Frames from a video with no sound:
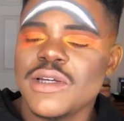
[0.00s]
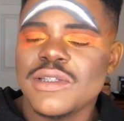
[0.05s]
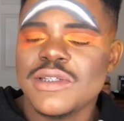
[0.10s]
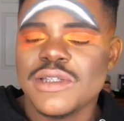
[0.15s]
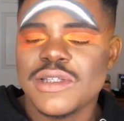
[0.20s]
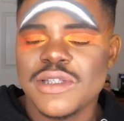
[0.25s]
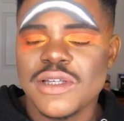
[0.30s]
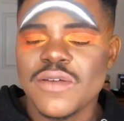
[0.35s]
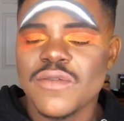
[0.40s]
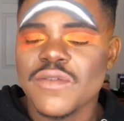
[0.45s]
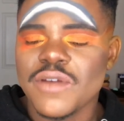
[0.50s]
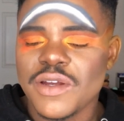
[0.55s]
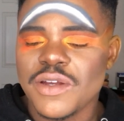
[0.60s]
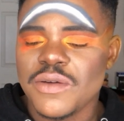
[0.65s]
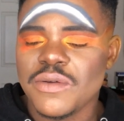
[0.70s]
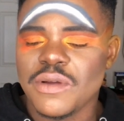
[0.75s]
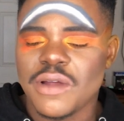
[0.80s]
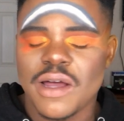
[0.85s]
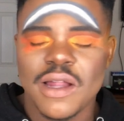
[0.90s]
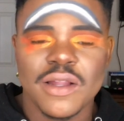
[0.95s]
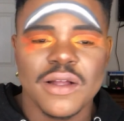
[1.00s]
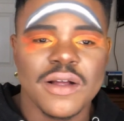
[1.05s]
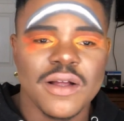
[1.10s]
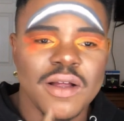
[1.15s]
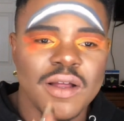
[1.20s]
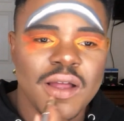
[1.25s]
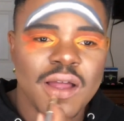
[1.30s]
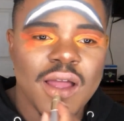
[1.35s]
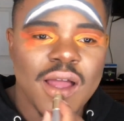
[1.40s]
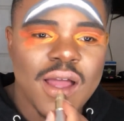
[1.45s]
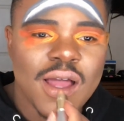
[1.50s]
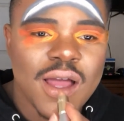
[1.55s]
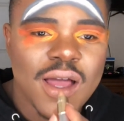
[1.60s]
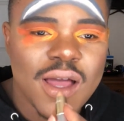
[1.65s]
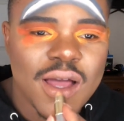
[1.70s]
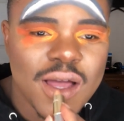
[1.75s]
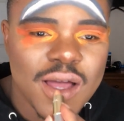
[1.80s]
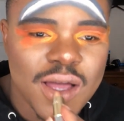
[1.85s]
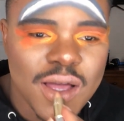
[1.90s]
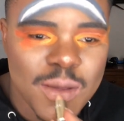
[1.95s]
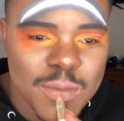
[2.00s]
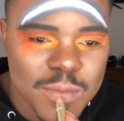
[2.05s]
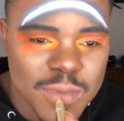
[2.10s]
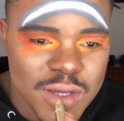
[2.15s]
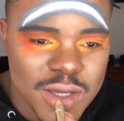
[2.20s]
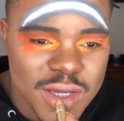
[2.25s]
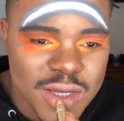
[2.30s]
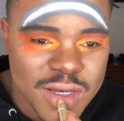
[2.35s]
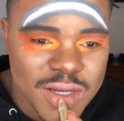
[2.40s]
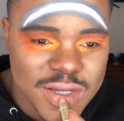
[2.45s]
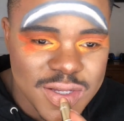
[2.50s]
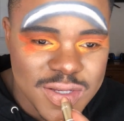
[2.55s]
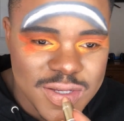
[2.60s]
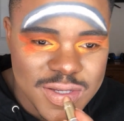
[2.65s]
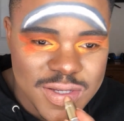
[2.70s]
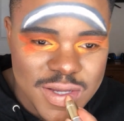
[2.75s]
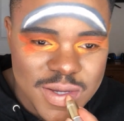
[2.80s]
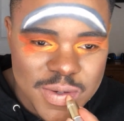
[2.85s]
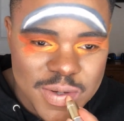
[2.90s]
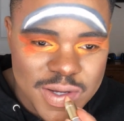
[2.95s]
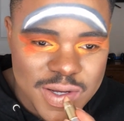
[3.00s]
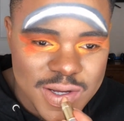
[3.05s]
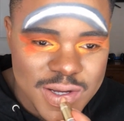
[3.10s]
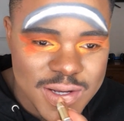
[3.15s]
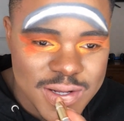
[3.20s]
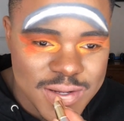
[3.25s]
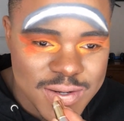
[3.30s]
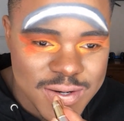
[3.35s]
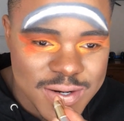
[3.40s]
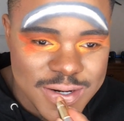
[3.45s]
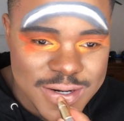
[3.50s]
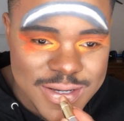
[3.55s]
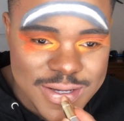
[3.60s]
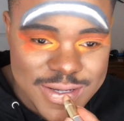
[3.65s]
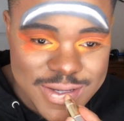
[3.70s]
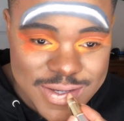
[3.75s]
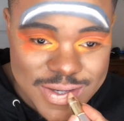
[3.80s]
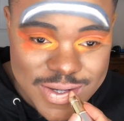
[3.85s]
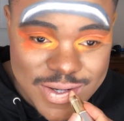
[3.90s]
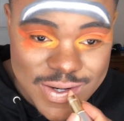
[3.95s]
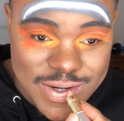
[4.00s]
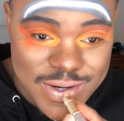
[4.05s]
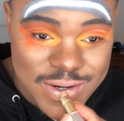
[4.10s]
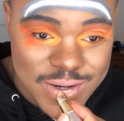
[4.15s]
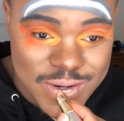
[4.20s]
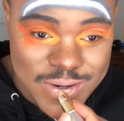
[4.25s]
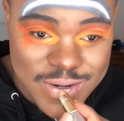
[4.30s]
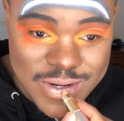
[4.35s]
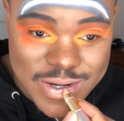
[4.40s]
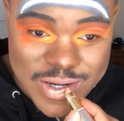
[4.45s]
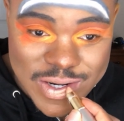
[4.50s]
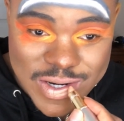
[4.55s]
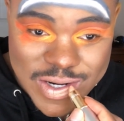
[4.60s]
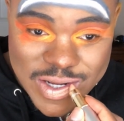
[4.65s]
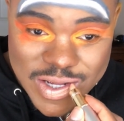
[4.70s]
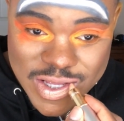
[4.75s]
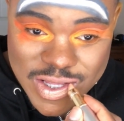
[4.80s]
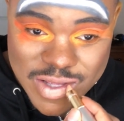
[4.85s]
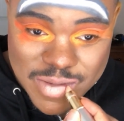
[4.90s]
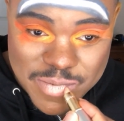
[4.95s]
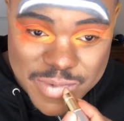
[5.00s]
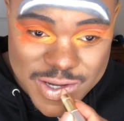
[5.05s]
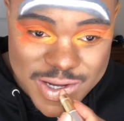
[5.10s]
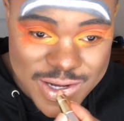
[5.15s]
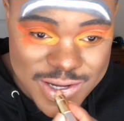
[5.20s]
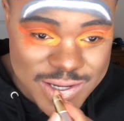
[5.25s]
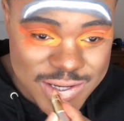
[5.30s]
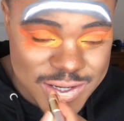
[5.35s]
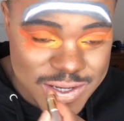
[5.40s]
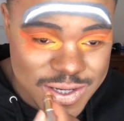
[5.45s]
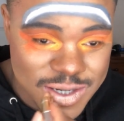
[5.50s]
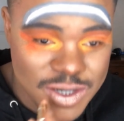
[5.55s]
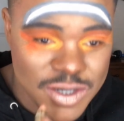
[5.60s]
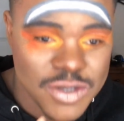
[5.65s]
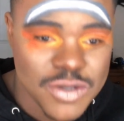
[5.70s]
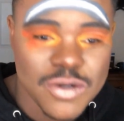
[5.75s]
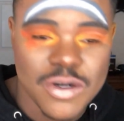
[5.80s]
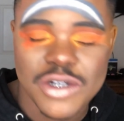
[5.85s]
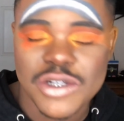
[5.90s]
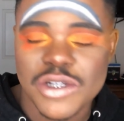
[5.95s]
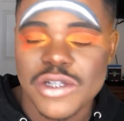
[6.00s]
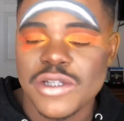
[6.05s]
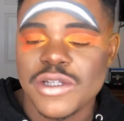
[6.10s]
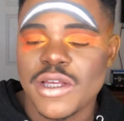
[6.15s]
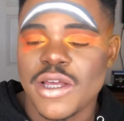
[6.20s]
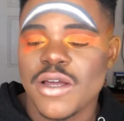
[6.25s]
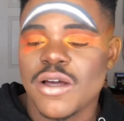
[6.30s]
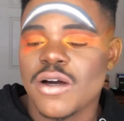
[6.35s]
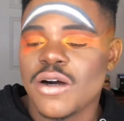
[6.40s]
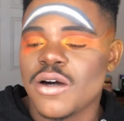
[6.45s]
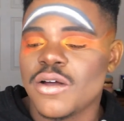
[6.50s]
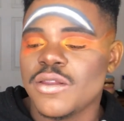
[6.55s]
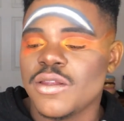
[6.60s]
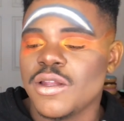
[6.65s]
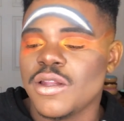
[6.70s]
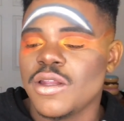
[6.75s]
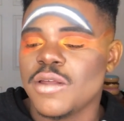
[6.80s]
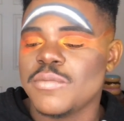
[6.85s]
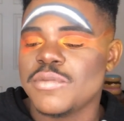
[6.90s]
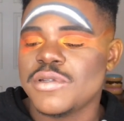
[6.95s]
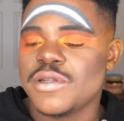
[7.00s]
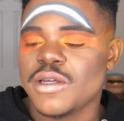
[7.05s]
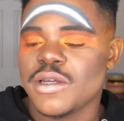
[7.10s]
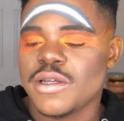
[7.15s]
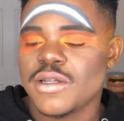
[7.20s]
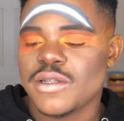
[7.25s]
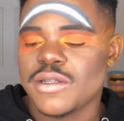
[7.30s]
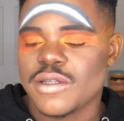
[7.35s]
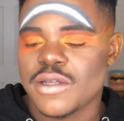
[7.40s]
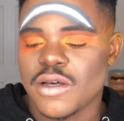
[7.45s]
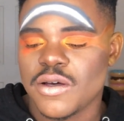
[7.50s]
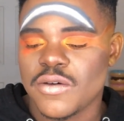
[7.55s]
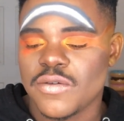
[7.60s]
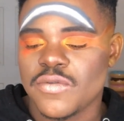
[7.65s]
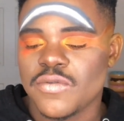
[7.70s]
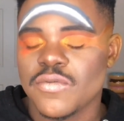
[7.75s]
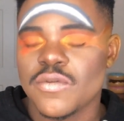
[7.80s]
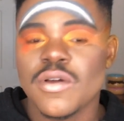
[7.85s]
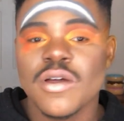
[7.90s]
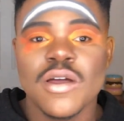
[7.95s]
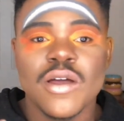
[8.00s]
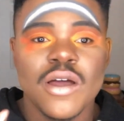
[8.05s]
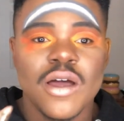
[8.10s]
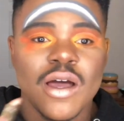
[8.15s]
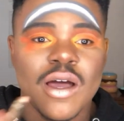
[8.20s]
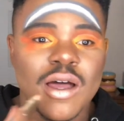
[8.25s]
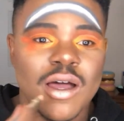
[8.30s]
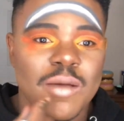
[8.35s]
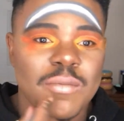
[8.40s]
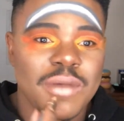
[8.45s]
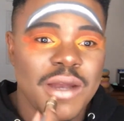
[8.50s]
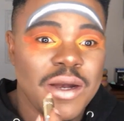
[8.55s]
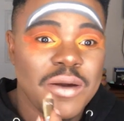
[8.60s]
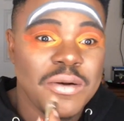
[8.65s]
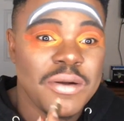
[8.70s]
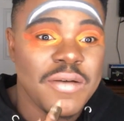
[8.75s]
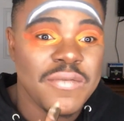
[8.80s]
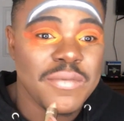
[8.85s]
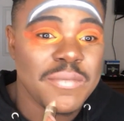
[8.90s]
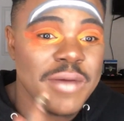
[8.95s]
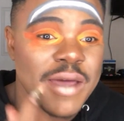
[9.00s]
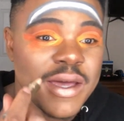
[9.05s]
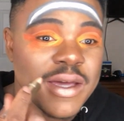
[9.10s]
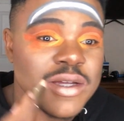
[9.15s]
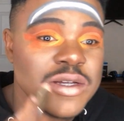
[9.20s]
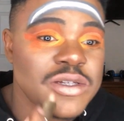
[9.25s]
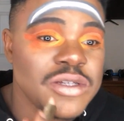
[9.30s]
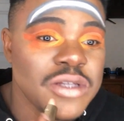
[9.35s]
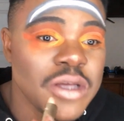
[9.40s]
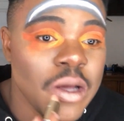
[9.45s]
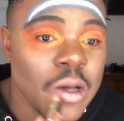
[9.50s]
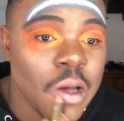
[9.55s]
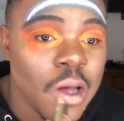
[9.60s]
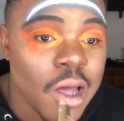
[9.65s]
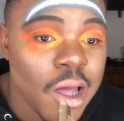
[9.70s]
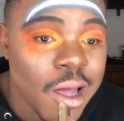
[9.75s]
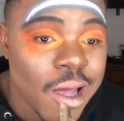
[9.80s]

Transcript: It's a silvery nude color. It doesn't say what color it is on the package, or I should say on the lipstick itself, and I don't have the package, so